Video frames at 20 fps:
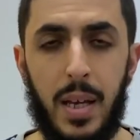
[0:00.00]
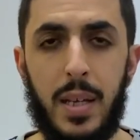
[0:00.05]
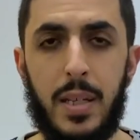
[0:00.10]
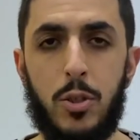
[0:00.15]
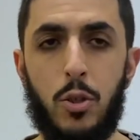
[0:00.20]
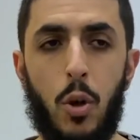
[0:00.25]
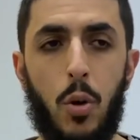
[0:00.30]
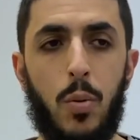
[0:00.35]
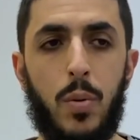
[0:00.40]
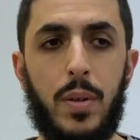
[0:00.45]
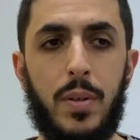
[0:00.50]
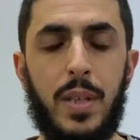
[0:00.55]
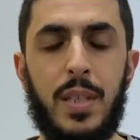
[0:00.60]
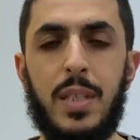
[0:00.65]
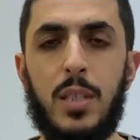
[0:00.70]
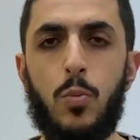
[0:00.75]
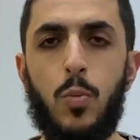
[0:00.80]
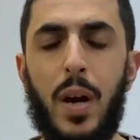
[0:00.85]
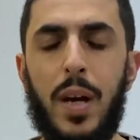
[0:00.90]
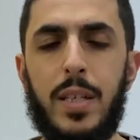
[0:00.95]
So this
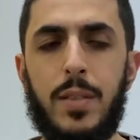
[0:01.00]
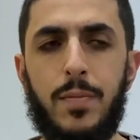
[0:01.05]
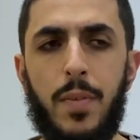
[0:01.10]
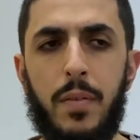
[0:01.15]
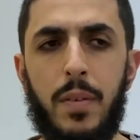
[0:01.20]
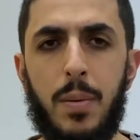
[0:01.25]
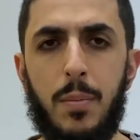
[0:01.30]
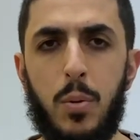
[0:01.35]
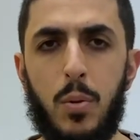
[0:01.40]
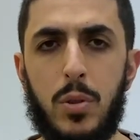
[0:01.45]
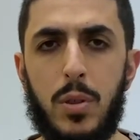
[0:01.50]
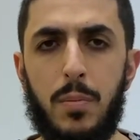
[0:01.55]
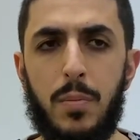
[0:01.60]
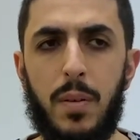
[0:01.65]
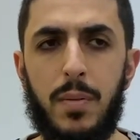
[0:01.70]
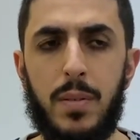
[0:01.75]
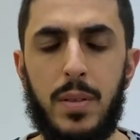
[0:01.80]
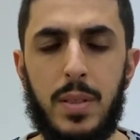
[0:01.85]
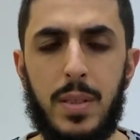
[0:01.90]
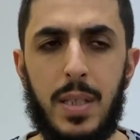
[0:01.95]
is why it's very important,
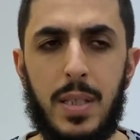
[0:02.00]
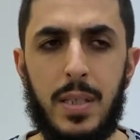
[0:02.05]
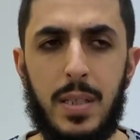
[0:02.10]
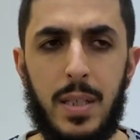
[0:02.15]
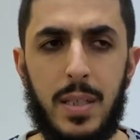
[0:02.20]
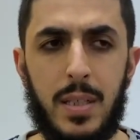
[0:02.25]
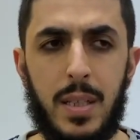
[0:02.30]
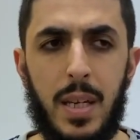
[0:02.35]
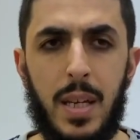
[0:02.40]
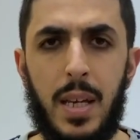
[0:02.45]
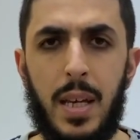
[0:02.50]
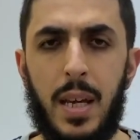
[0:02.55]
brothers and sisters.